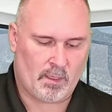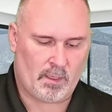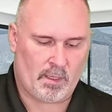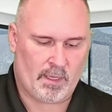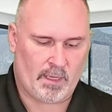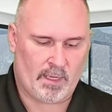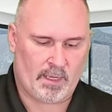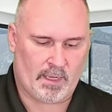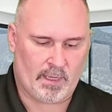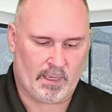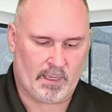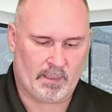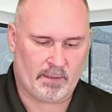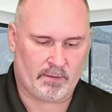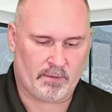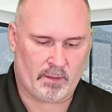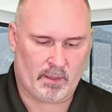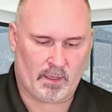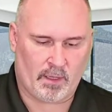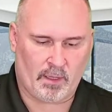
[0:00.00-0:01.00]

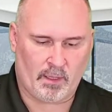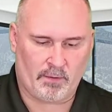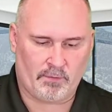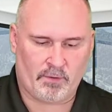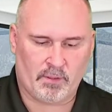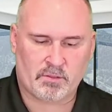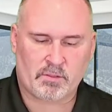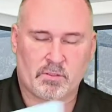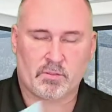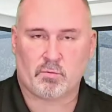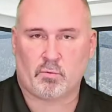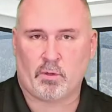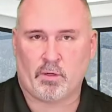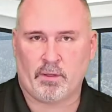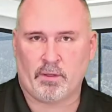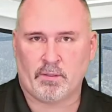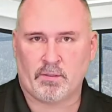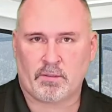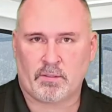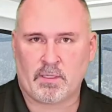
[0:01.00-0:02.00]
and this is one
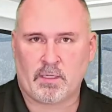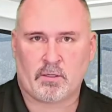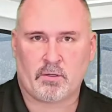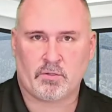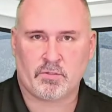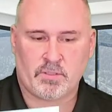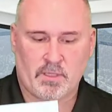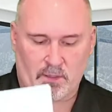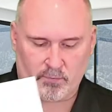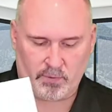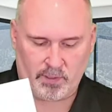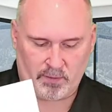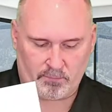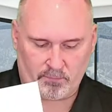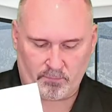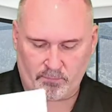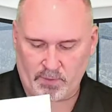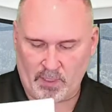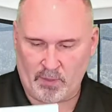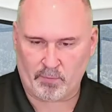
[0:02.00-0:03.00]
of the stickers that we
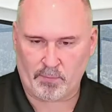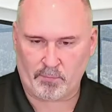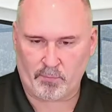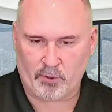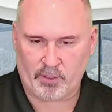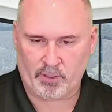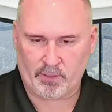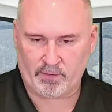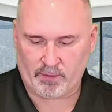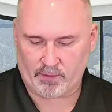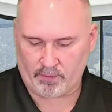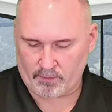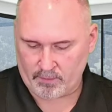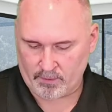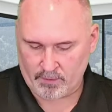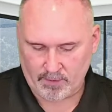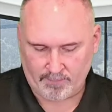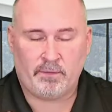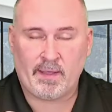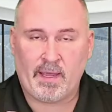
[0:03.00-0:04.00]
put in there.
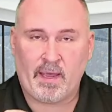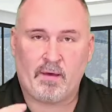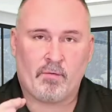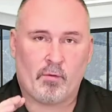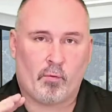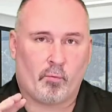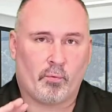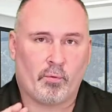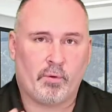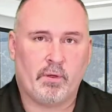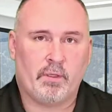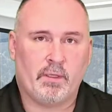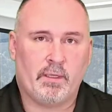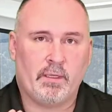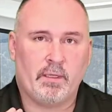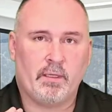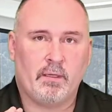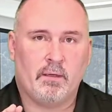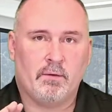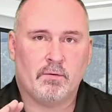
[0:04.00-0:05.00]
They have a
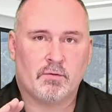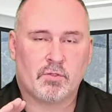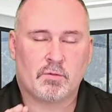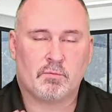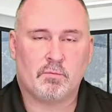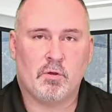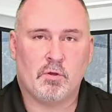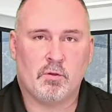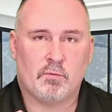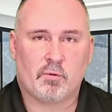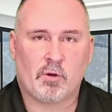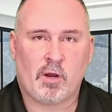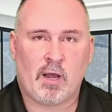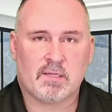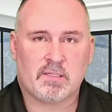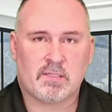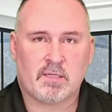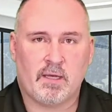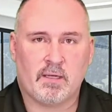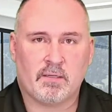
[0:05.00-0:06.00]
really smooth
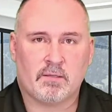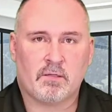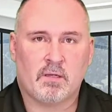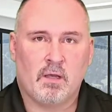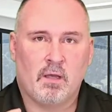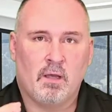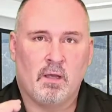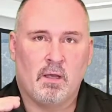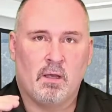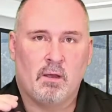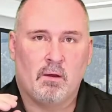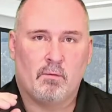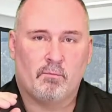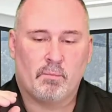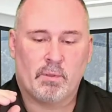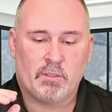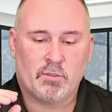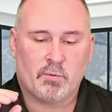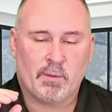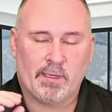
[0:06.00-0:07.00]
process
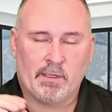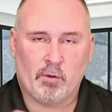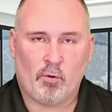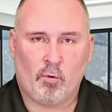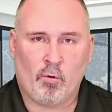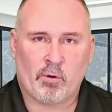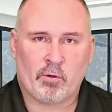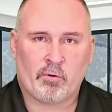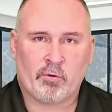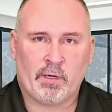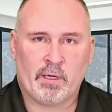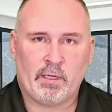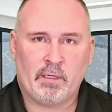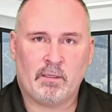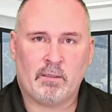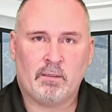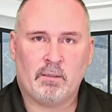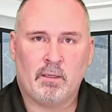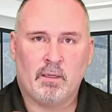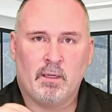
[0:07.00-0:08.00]
between
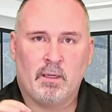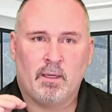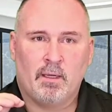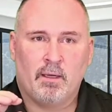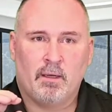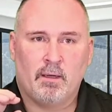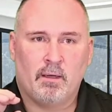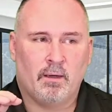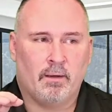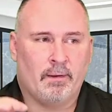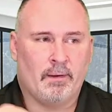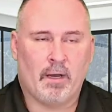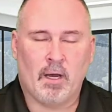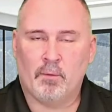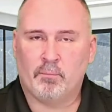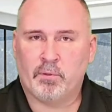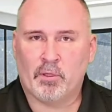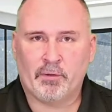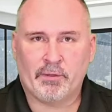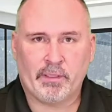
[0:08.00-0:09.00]
ordering,
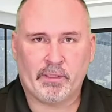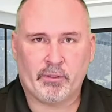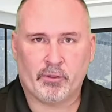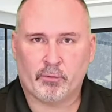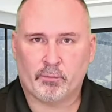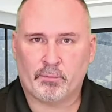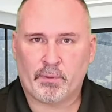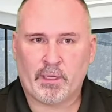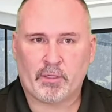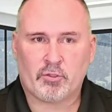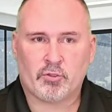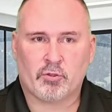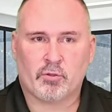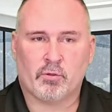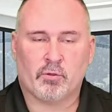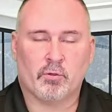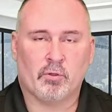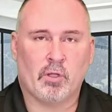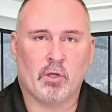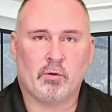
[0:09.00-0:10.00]
uploading your
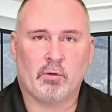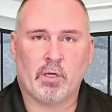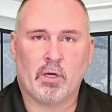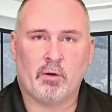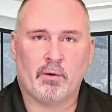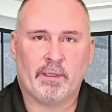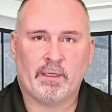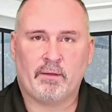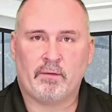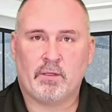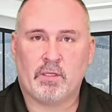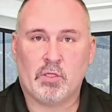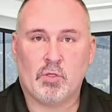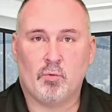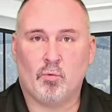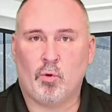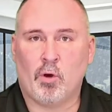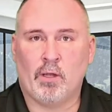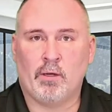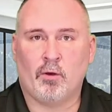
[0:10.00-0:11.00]
picture or logo, anything you
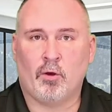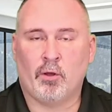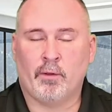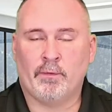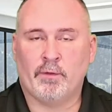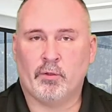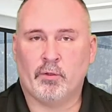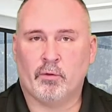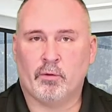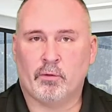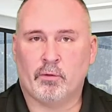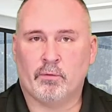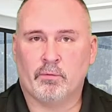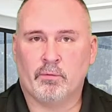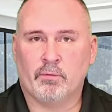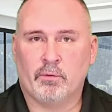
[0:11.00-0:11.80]
want on your